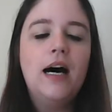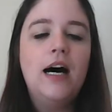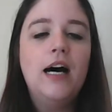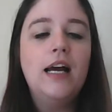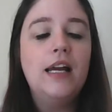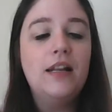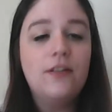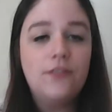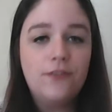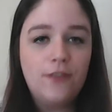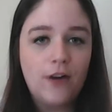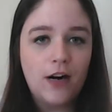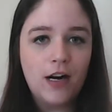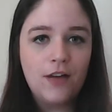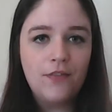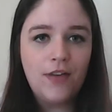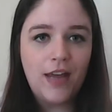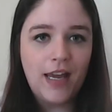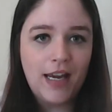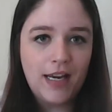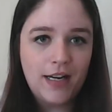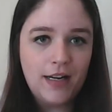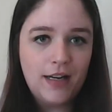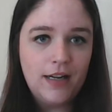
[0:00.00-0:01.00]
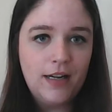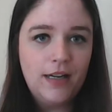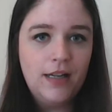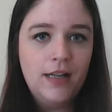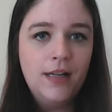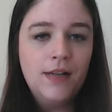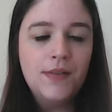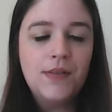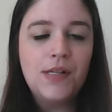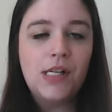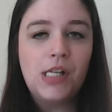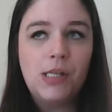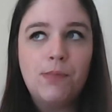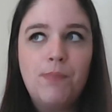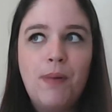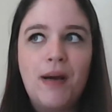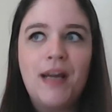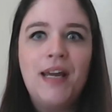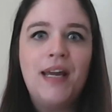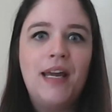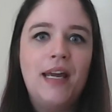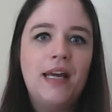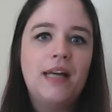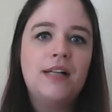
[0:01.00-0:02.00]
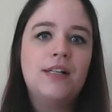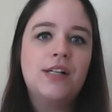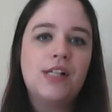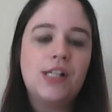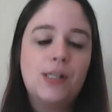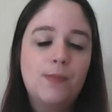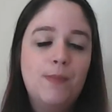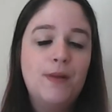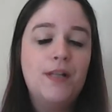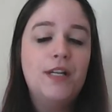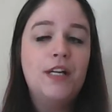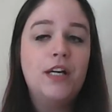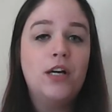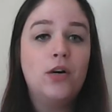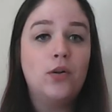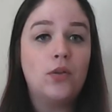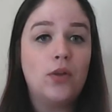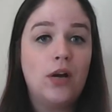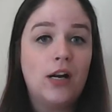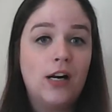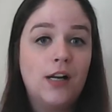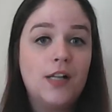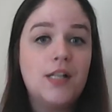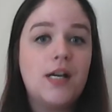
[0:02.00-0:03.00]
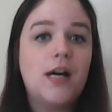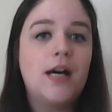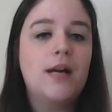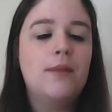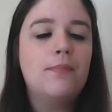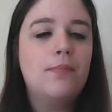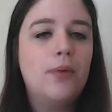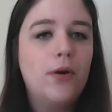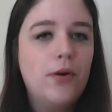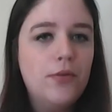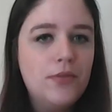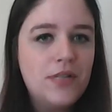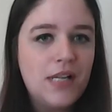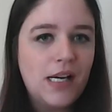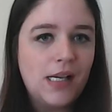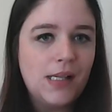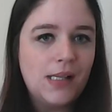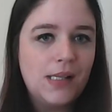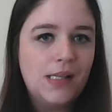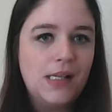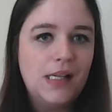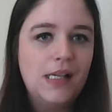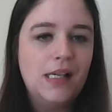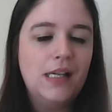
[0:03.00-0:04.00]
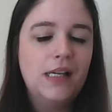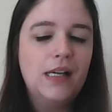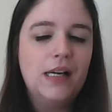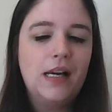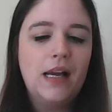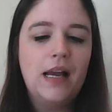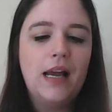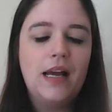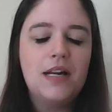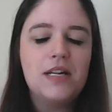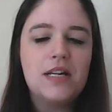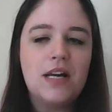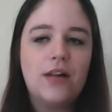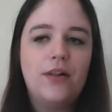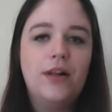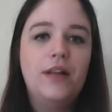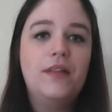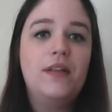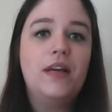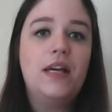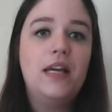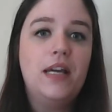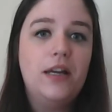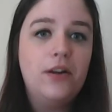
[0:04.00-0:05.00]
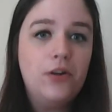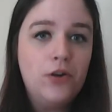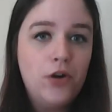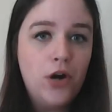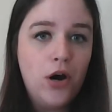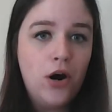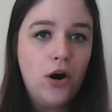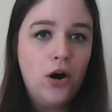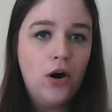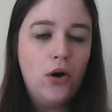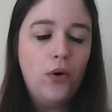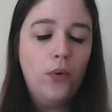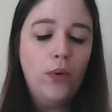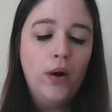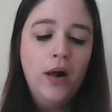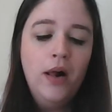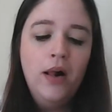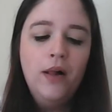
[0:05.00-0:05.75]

in front of Anna, despite Anna spending a lot of time protesting and telling the king, no,